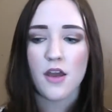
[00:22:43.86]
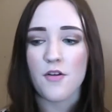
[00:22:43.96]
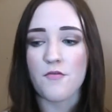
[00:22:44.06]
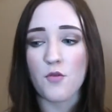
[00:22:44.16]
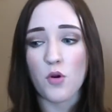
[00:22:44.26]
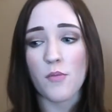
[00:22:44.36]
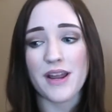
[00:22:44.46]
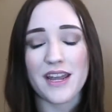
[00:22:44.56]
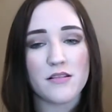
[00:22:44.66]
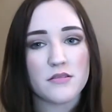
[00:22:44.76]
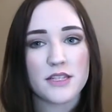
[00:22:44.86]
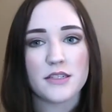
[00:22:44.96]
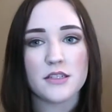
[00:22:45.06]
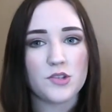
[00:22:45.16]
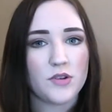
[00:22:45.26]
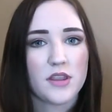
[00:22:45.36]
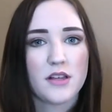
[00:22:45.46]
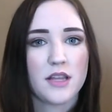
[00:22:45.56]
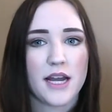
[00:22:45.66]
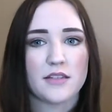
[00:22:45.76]
For my nails, I didn't do
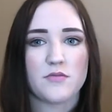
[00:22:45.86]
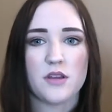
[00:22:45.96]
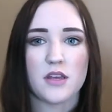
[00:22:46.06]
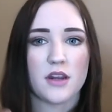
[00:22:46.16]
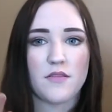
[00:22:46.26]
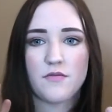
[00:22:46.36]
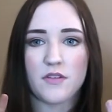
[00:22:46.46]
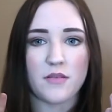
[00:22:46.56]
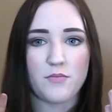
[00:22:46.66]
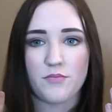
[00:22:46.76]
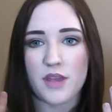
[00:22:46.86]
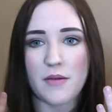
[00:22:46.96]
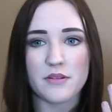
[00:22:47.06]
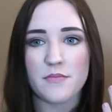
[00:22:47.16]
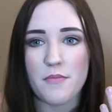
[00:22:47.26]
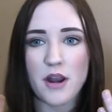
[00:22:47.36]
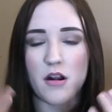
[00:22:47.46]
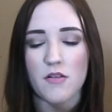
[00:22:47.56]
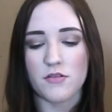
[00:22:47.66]
anything last week, and I've kept them bare.